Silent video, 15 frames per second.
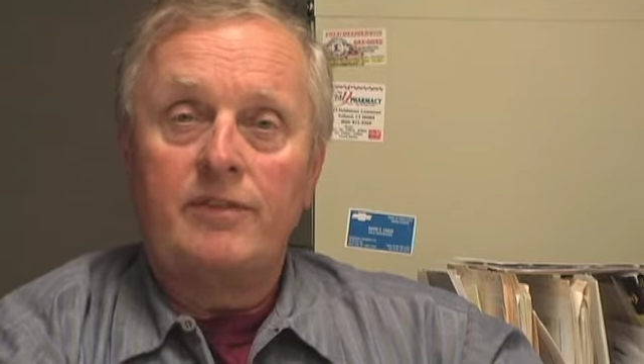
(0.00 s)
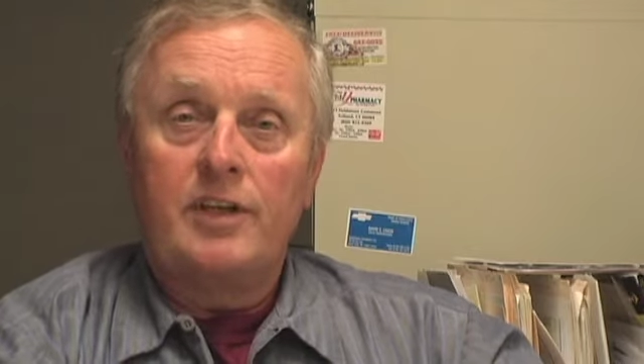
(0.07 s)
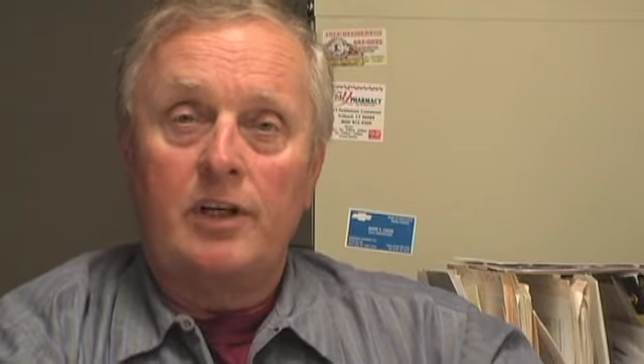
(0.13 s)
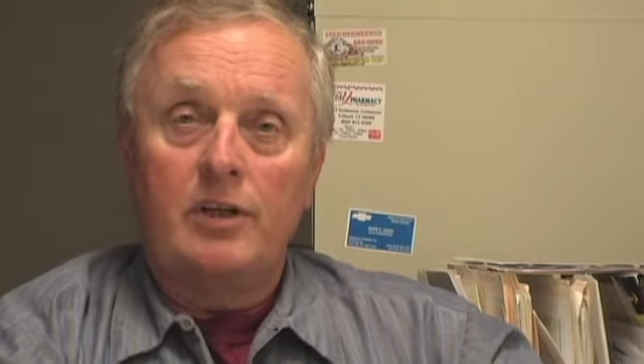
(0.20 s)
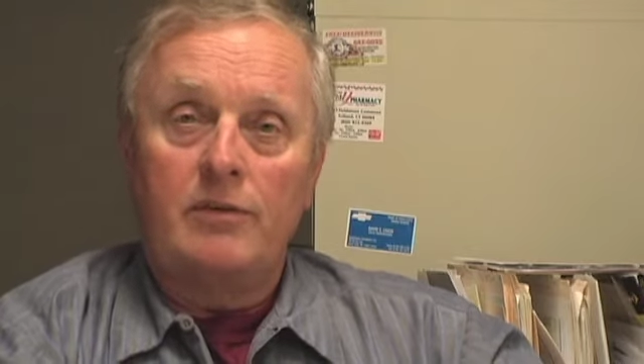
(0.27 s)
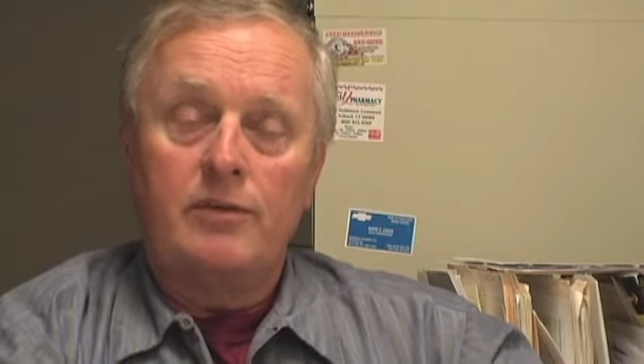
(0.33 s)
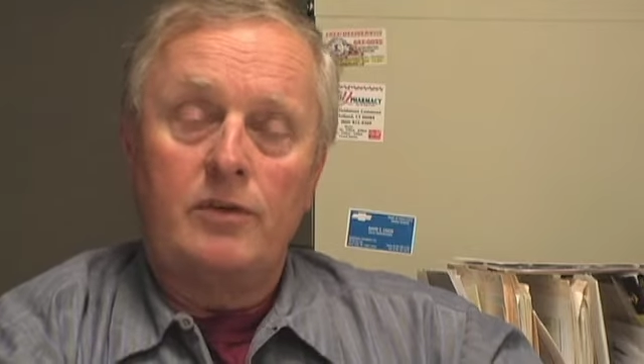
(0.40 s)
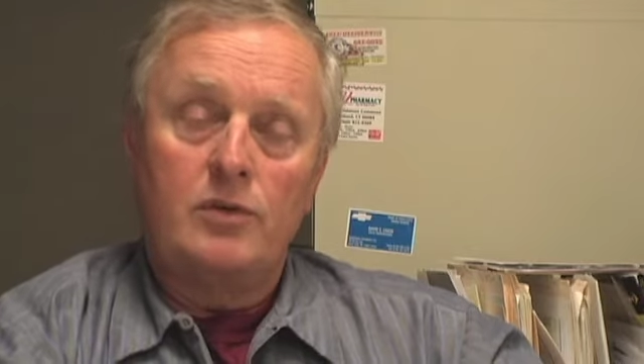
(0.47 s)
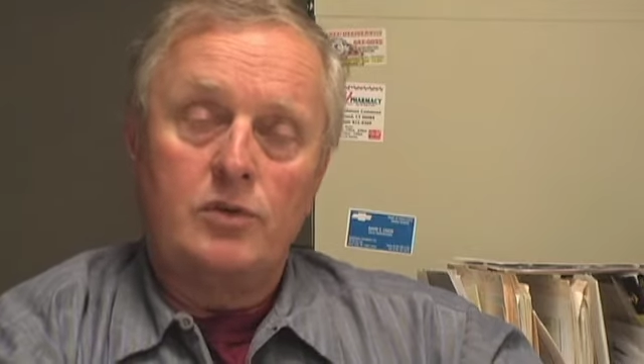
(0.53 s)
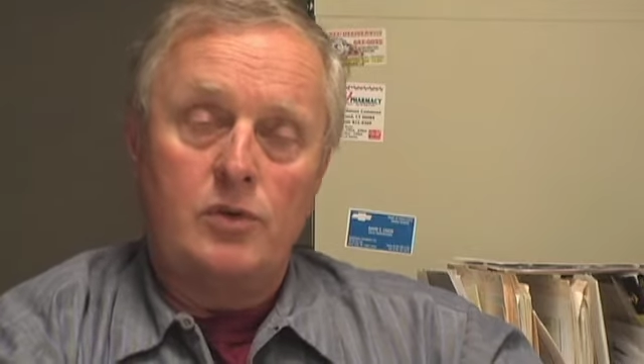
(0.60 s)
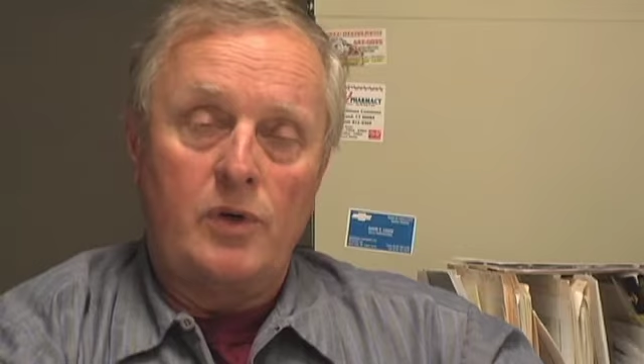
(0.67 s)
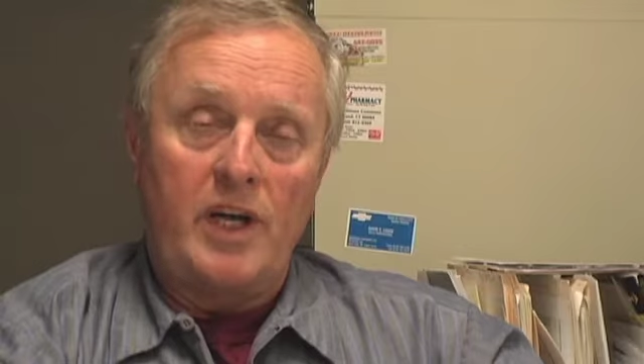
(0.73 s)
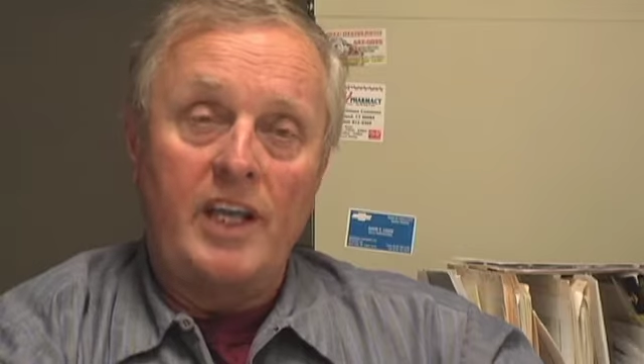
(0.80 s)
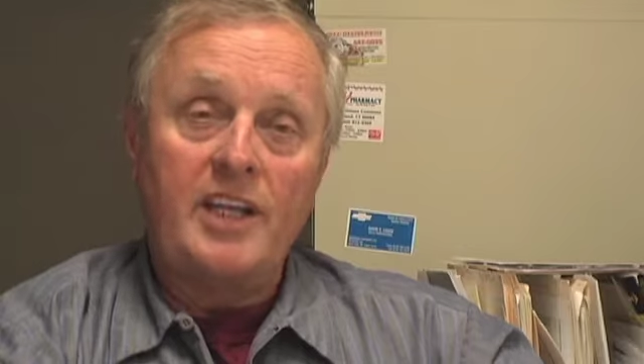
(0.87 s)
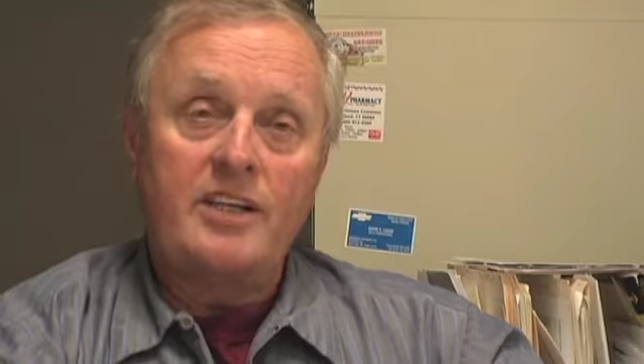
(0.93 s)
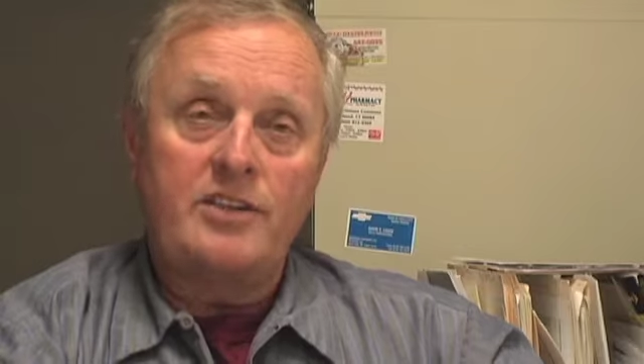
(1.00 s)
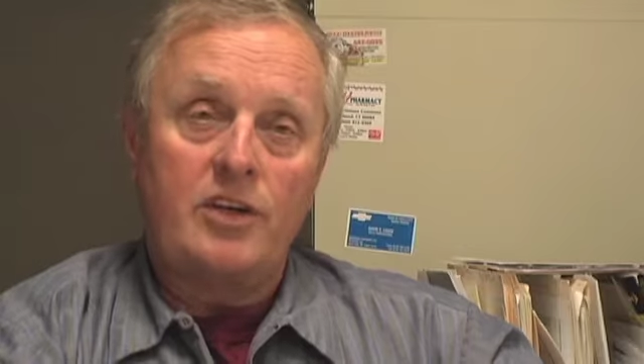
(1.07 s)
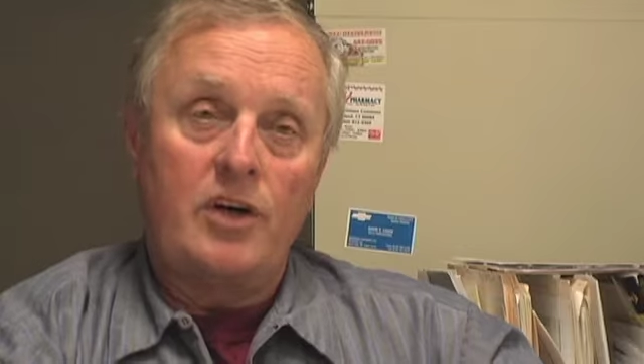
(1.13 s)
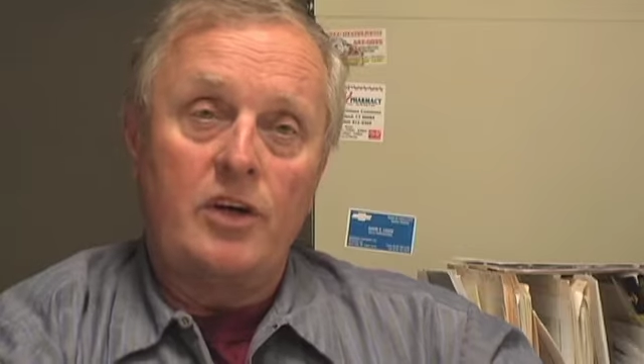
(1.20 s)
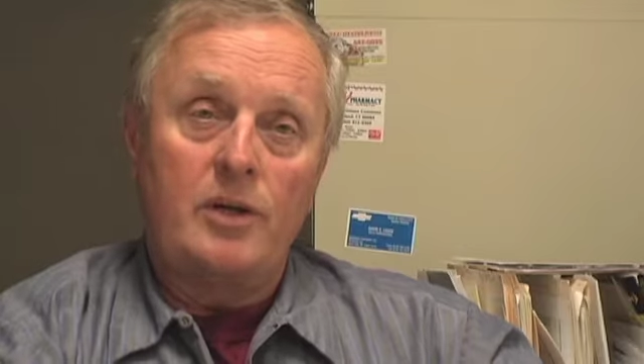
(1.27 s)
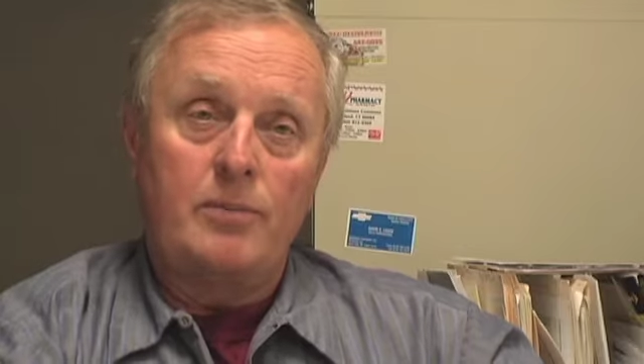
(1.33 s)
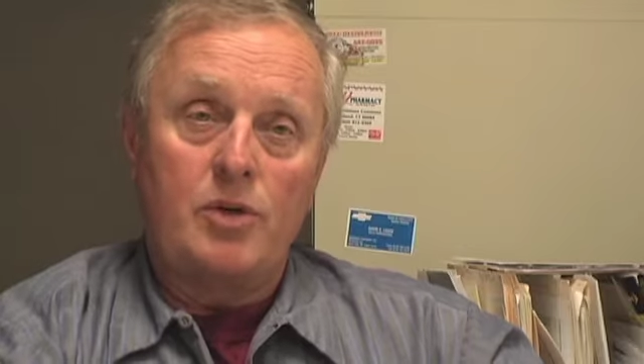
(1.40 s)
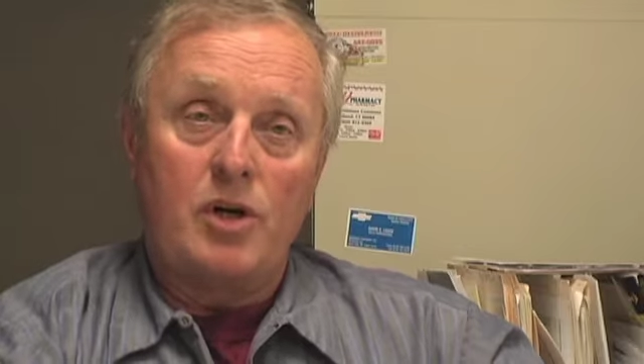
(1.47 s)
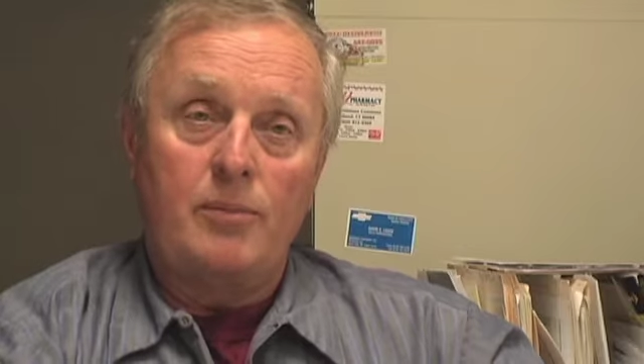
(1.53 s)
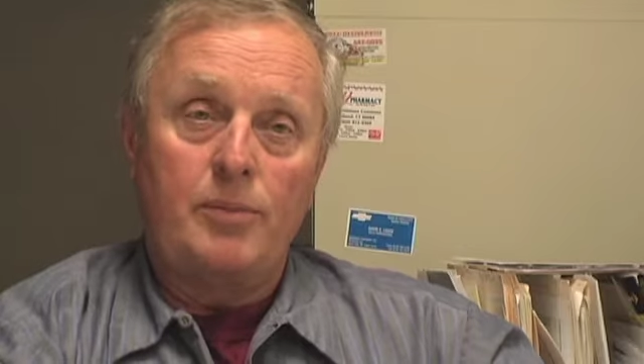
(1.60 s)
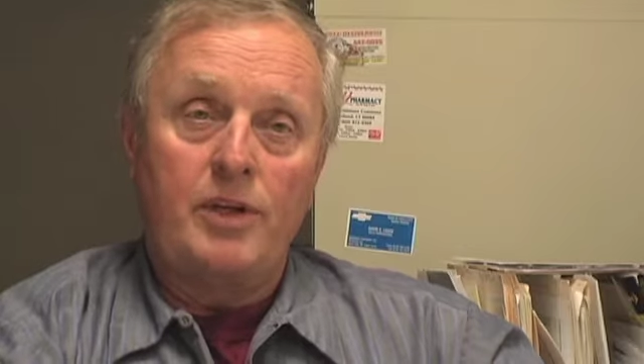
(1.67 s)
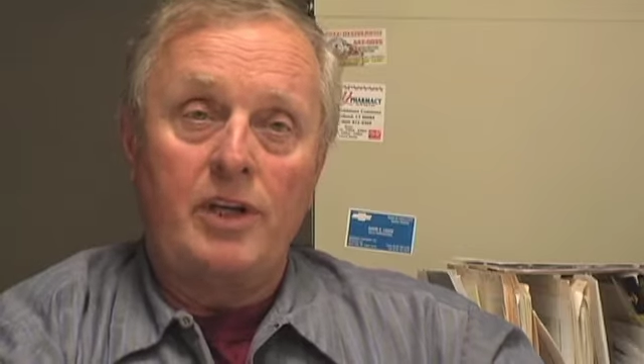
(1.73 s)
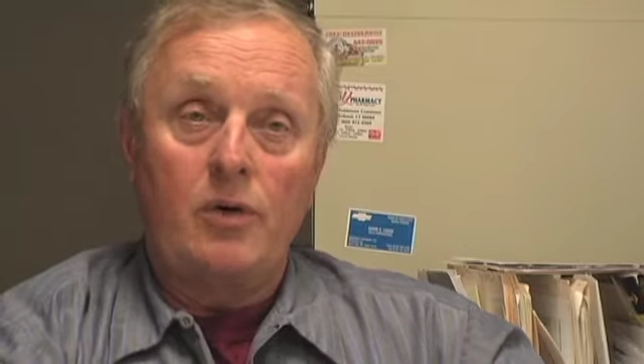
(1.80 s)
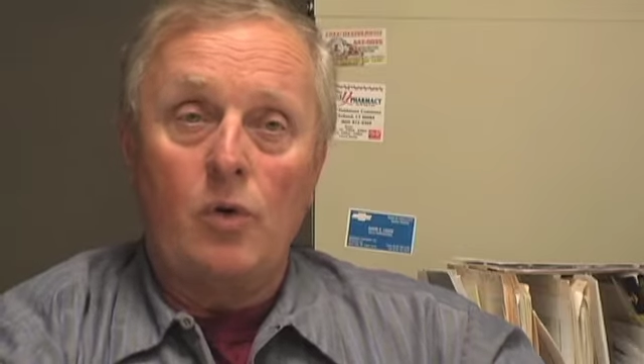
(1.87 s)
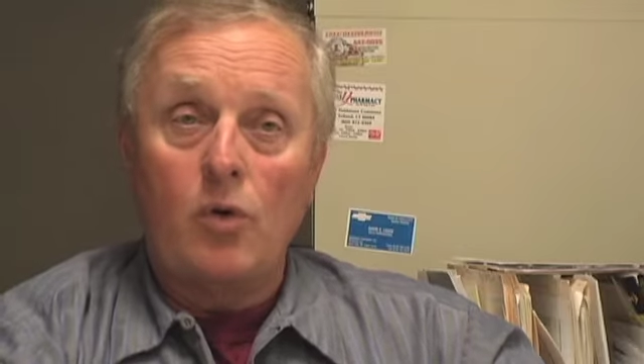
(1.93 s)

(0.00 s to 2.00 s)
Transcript: Telephone to any startup company